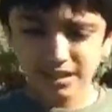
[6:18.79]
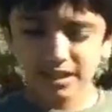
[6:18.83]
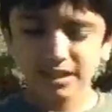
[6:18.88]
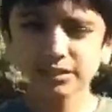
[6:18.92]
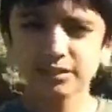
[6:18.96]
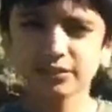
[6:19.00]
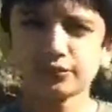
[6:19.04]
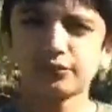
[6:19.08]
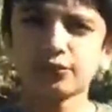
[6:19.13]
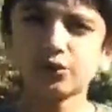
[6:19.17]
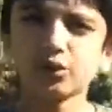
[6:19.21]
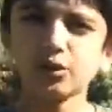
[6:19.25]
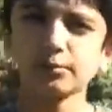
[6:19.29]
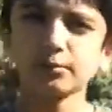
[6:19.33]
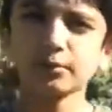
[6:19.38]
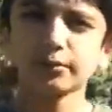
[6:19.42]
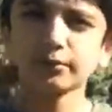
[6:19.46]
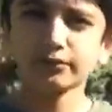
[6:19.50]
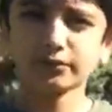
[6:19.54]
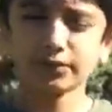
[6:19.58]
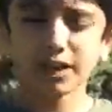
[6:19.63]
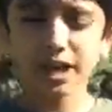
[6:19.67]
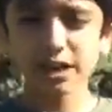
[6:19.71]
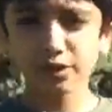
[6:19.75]
in the form
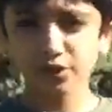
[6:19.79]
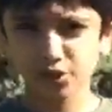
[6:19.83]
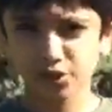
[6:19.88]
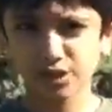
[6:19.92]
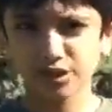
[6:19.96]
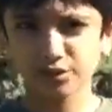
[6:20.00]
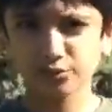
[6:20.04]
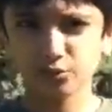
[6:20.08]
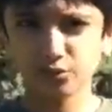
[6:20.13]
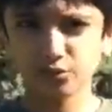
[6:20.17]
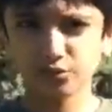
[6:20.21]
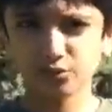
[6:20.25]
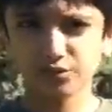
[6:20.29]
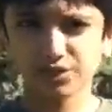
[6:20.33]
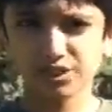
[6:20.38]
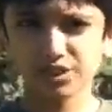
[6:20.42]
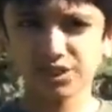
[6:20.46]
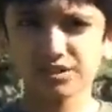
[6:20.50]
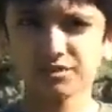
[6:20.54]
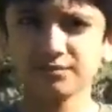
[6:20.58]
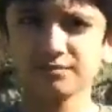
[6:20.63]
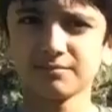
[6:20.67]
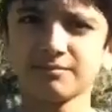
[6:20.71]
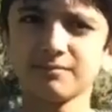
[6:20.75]
of energy
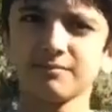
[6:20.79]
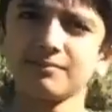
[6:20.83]
roots.